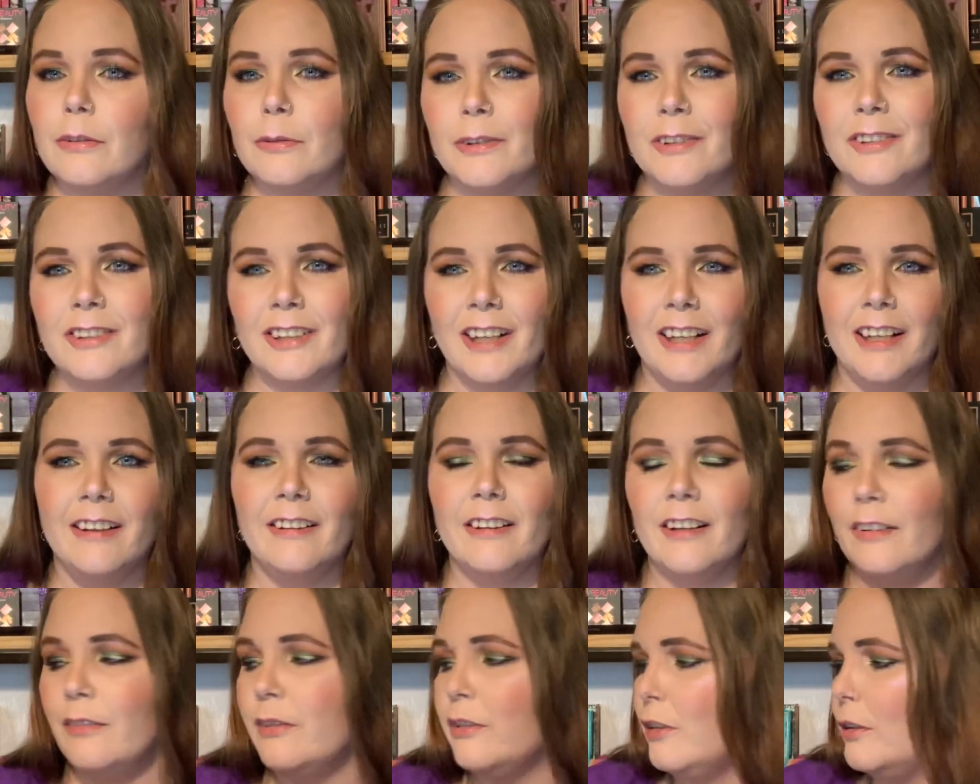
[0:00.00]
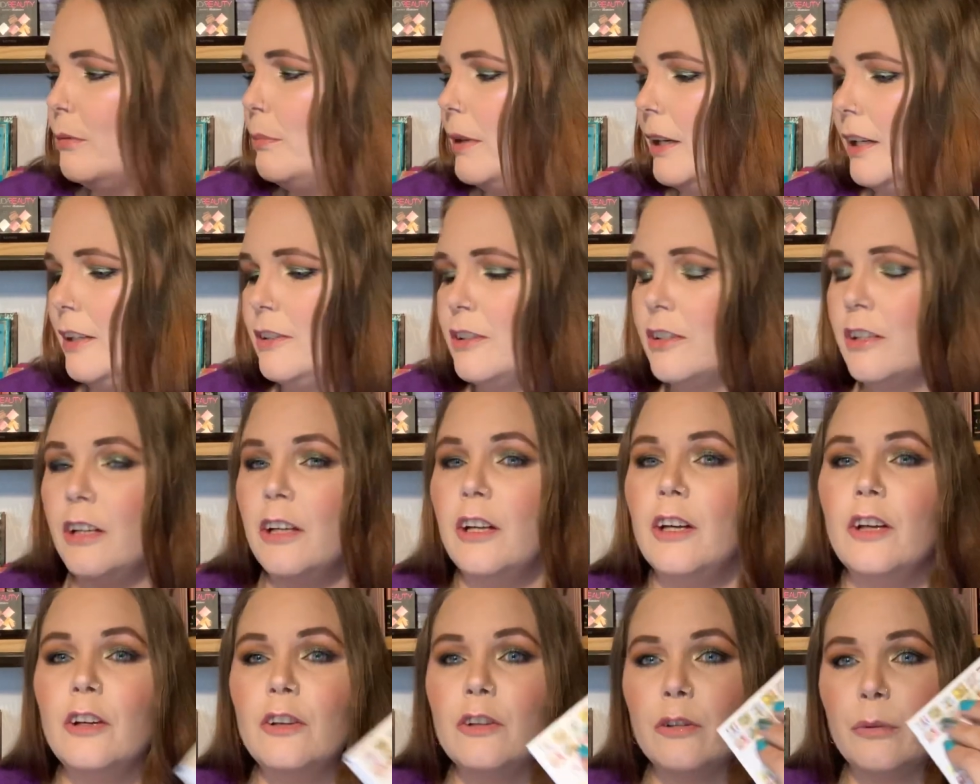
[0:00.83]
which I love so much.
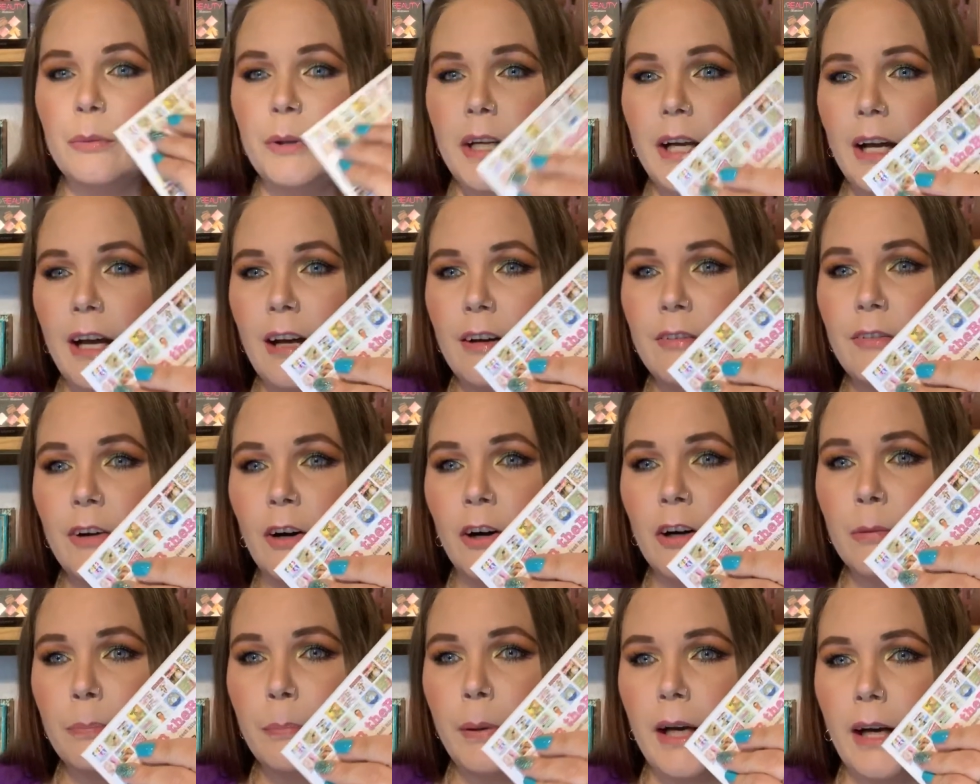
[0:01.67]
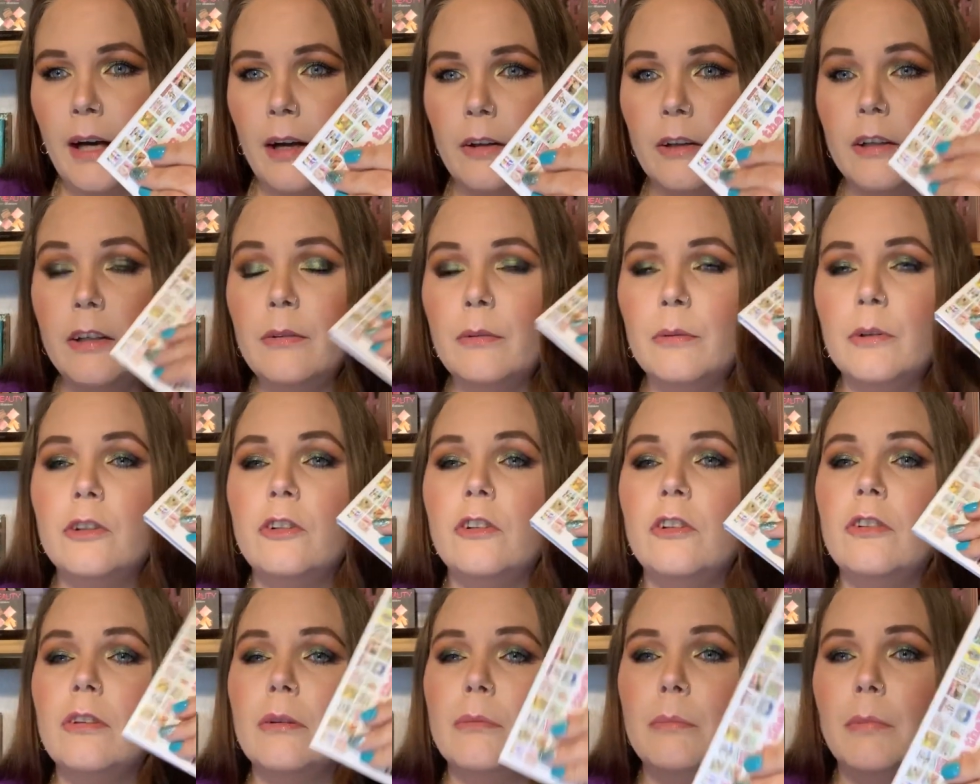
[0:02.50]
So we have our palette, which
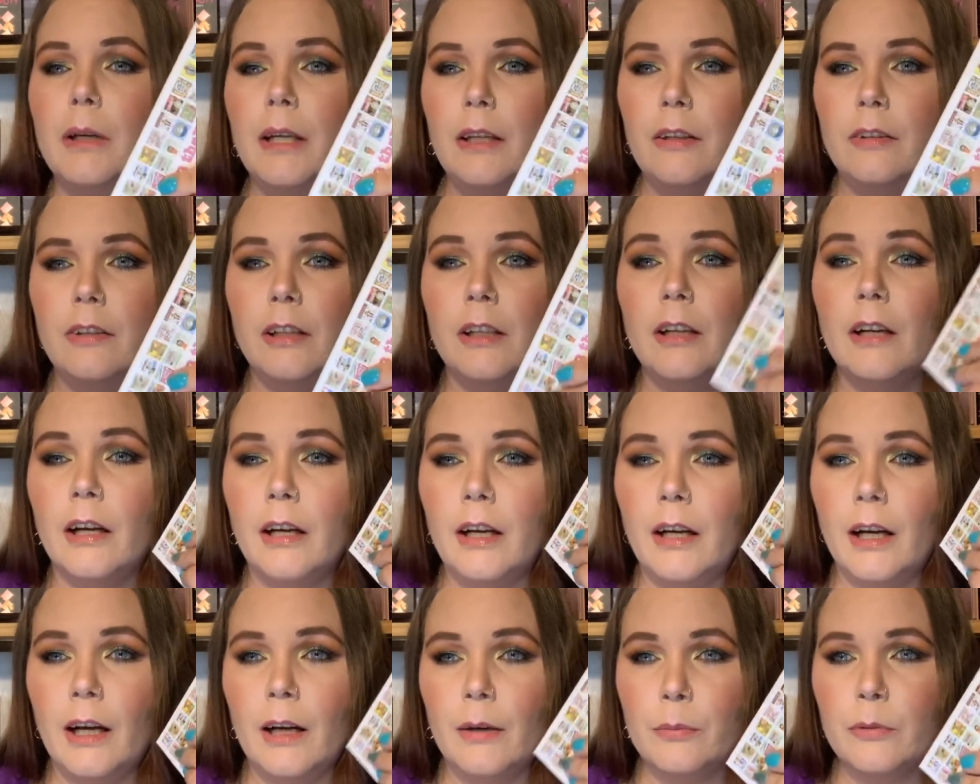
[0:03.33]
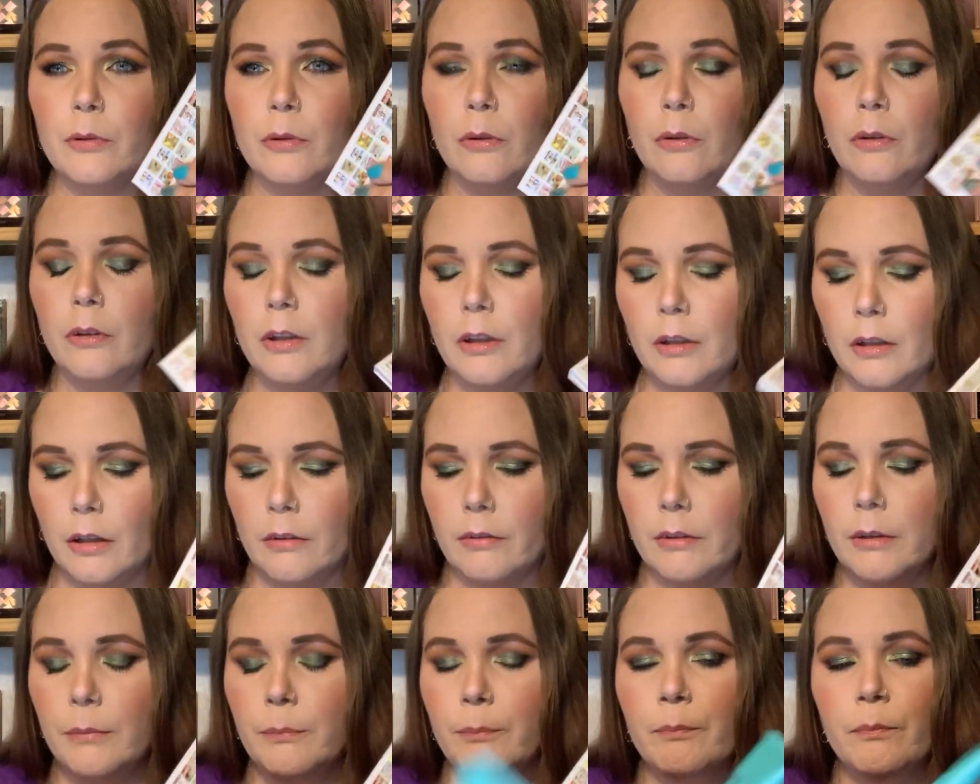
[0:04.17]
is amazing. I absolutely love
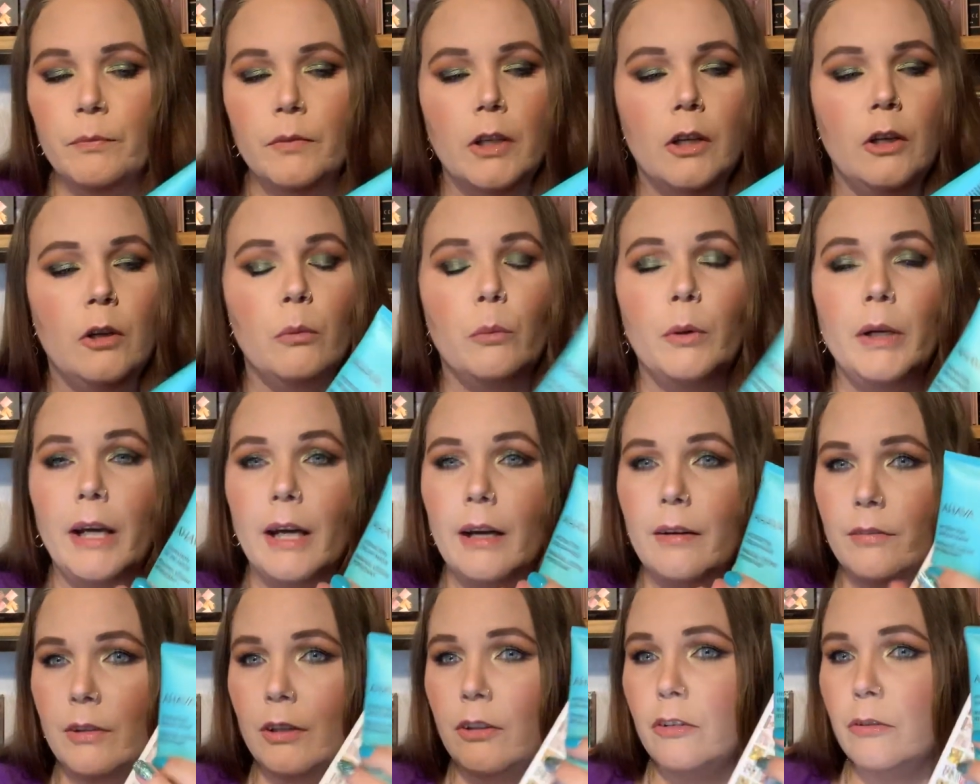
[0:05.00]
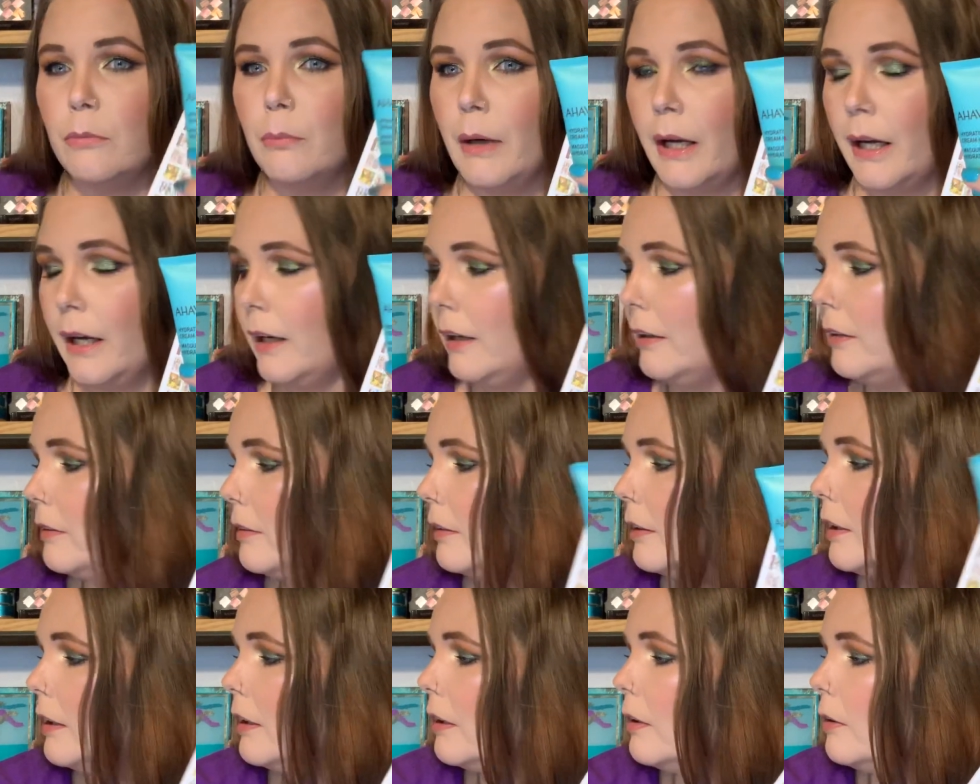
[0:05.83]
it. We have this
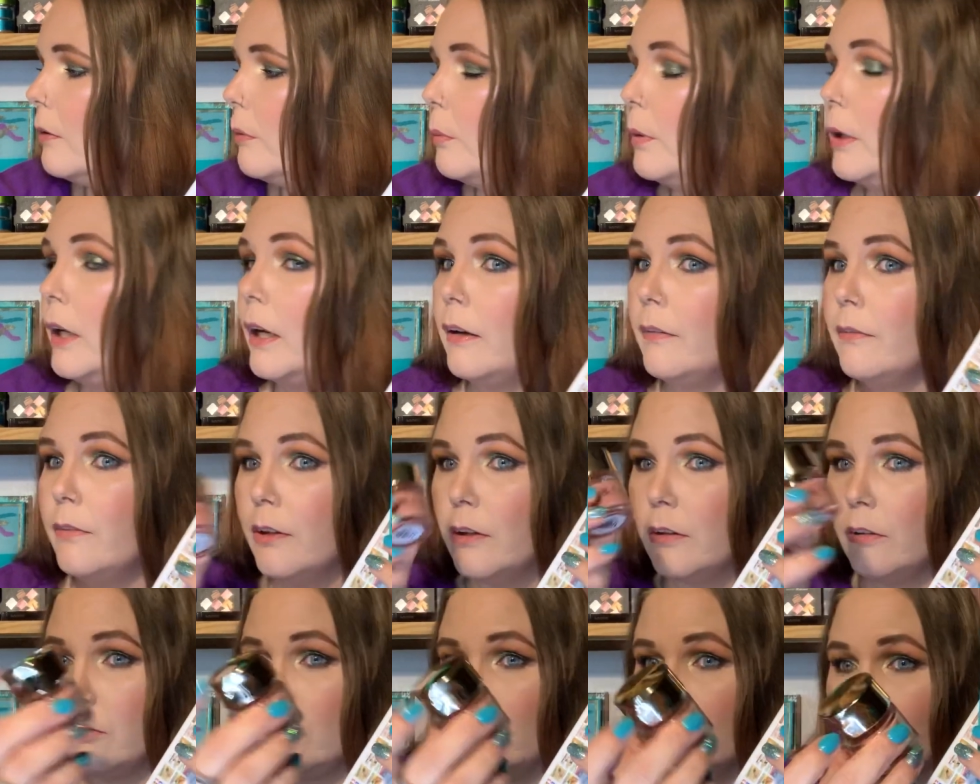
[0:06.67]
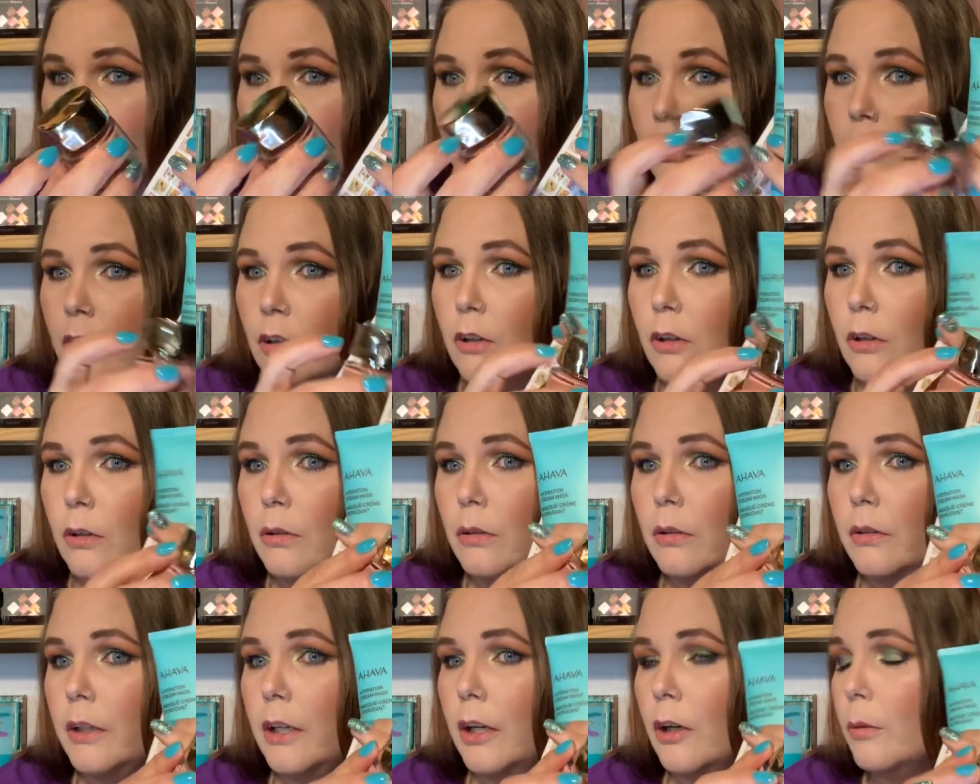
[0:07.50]
mask. We have the Smith &
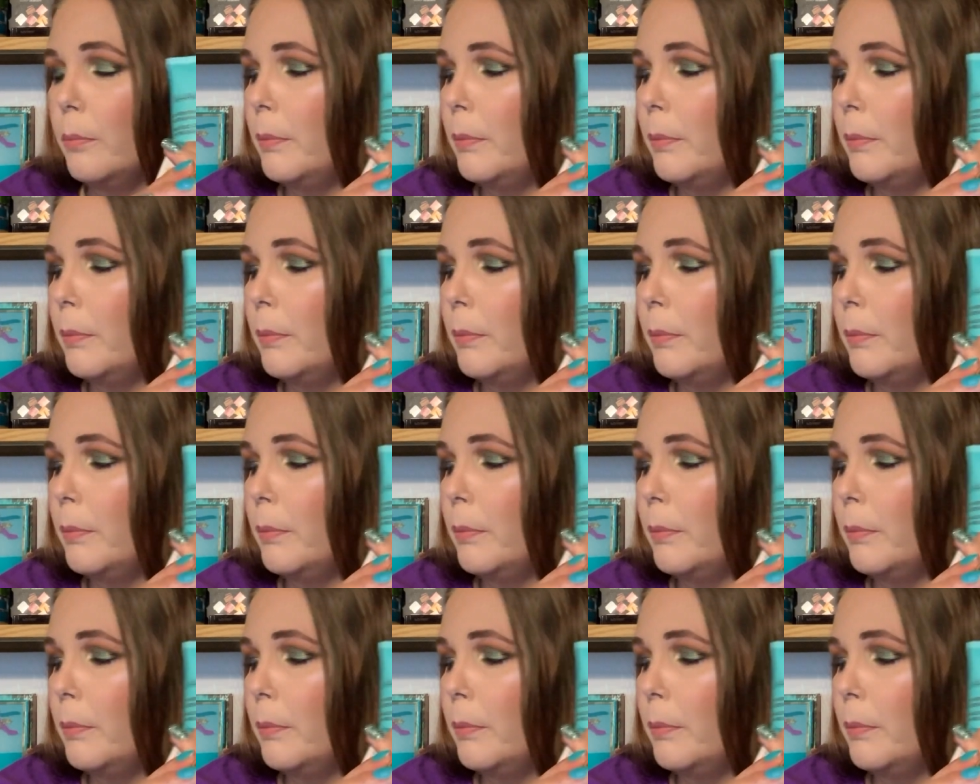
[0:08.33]
Colt nail